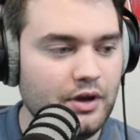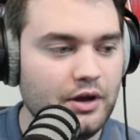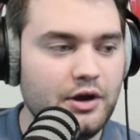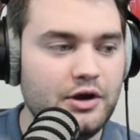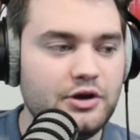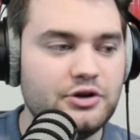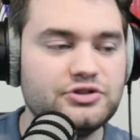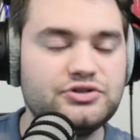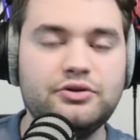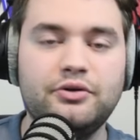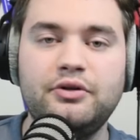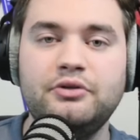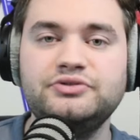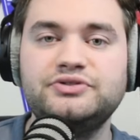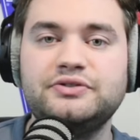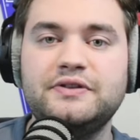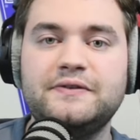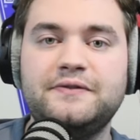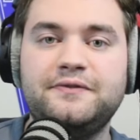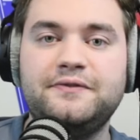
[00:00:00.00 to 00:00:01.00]
So, those
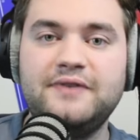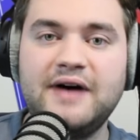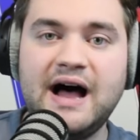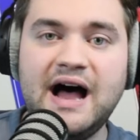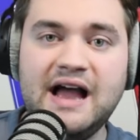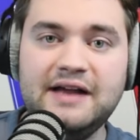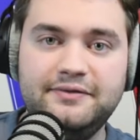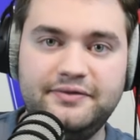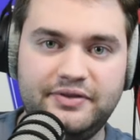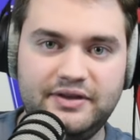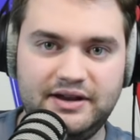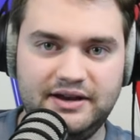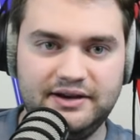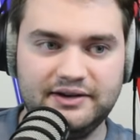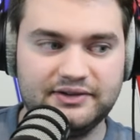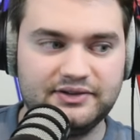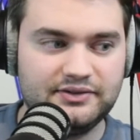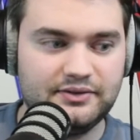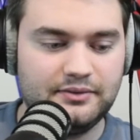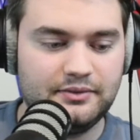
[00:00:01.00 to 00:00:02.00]
are the five
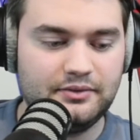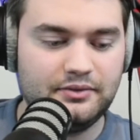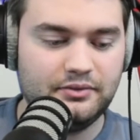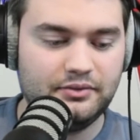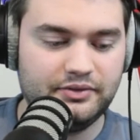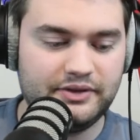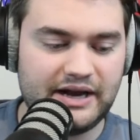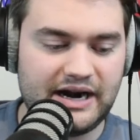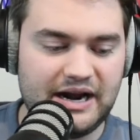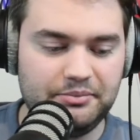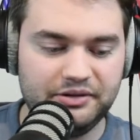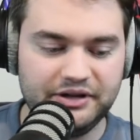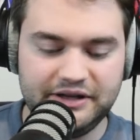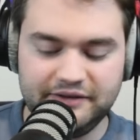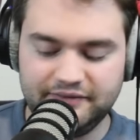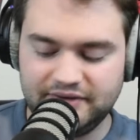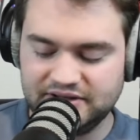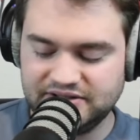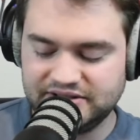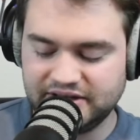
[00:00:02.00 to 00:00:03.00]
things that I
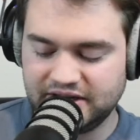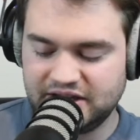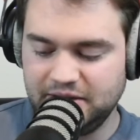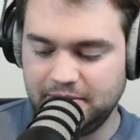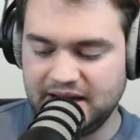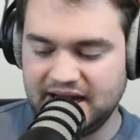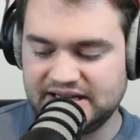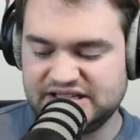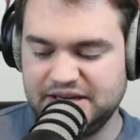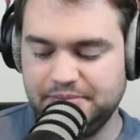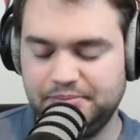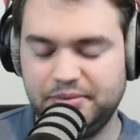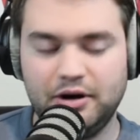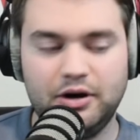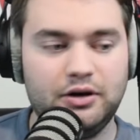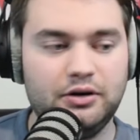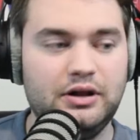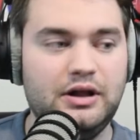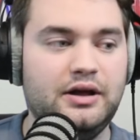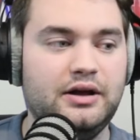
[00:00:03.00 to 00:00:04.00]
believe Kentucky
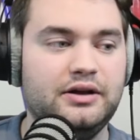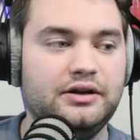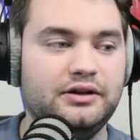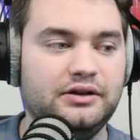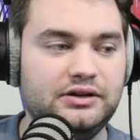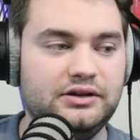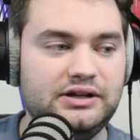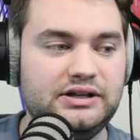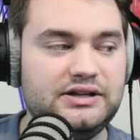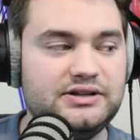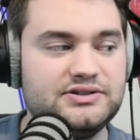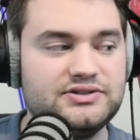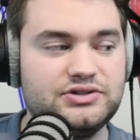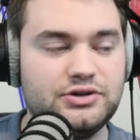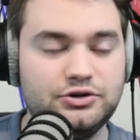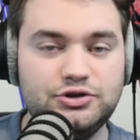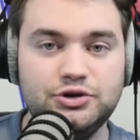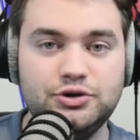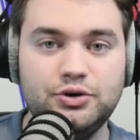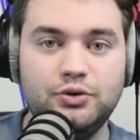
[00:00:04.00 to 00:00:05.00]
basketball needs to
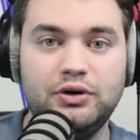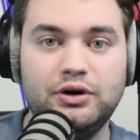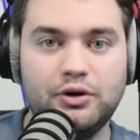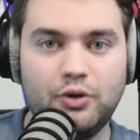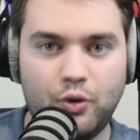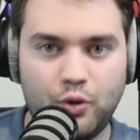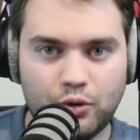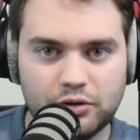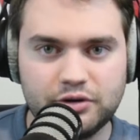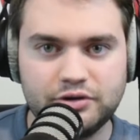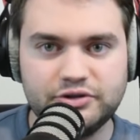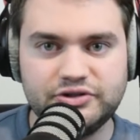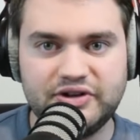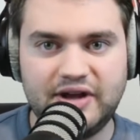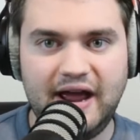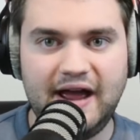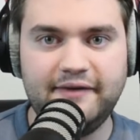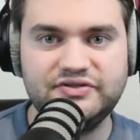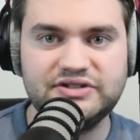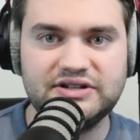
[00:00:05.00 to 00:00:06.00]
do in order to
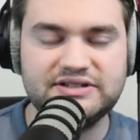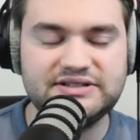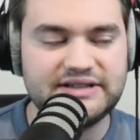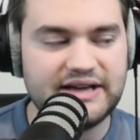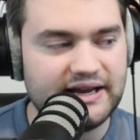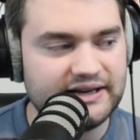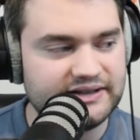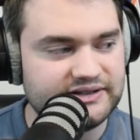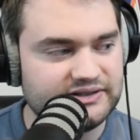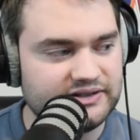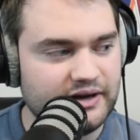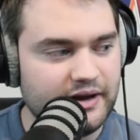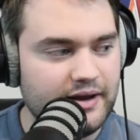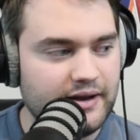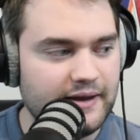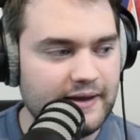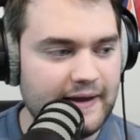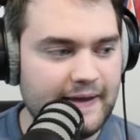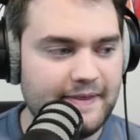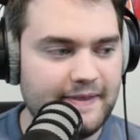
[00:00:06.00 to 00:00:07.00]
have success
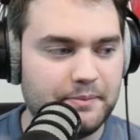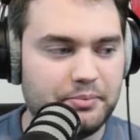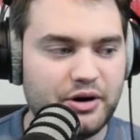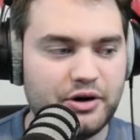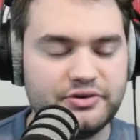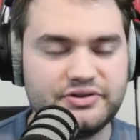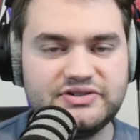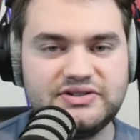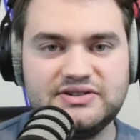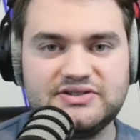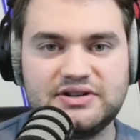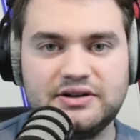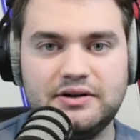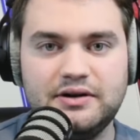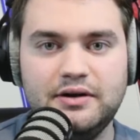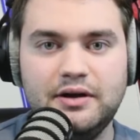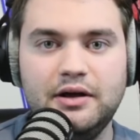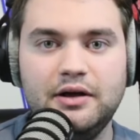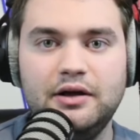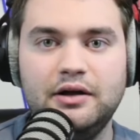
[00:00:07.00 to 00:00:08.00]
in the postseason.
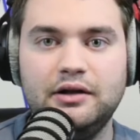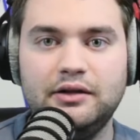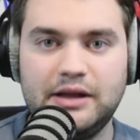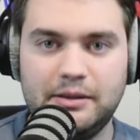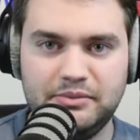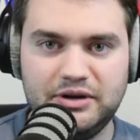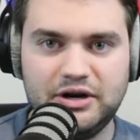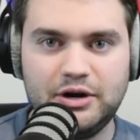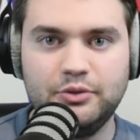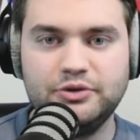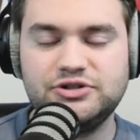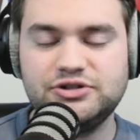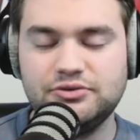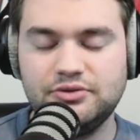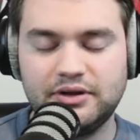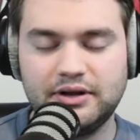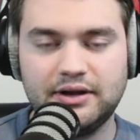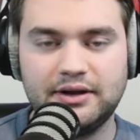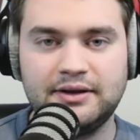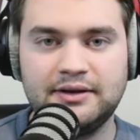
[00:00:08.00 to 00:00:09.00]
Let me know what you
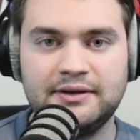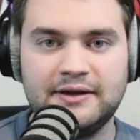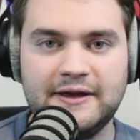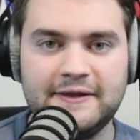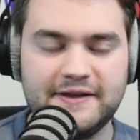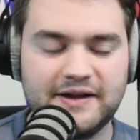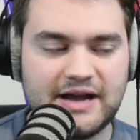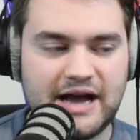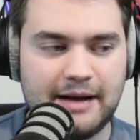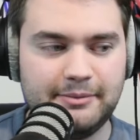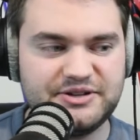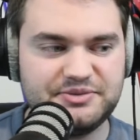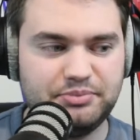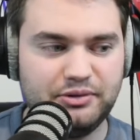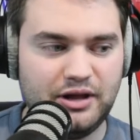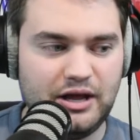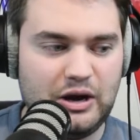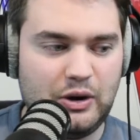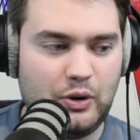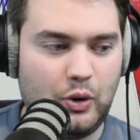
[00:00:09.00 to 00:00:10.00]
think in the comments
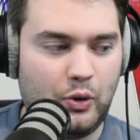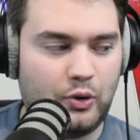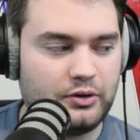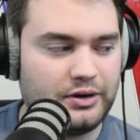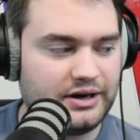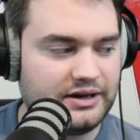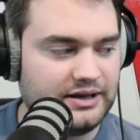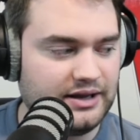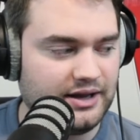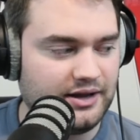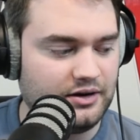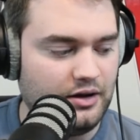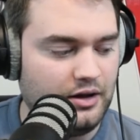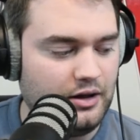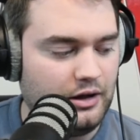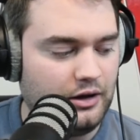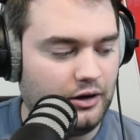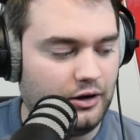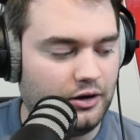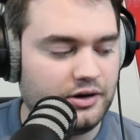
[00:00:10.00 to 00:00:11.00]
below or again
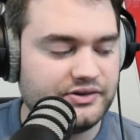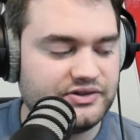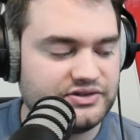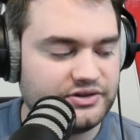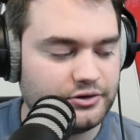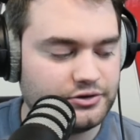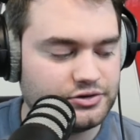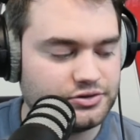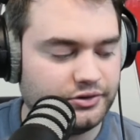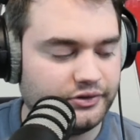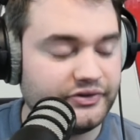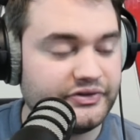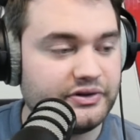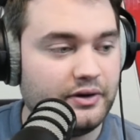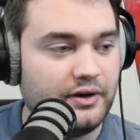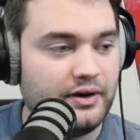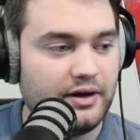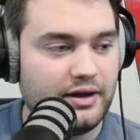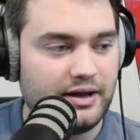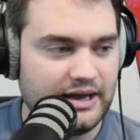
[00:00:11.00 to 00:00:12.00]
on socials
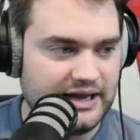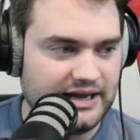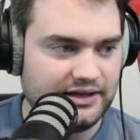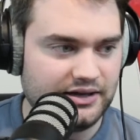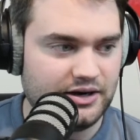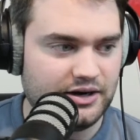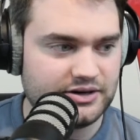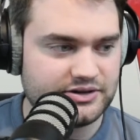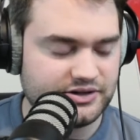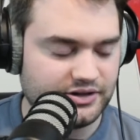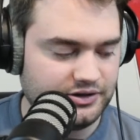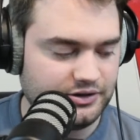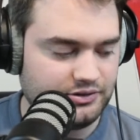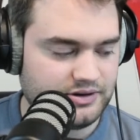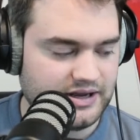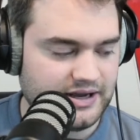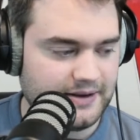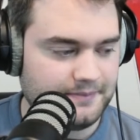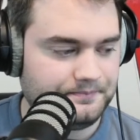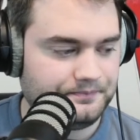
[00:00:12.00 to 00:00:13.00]
at Locked On UK.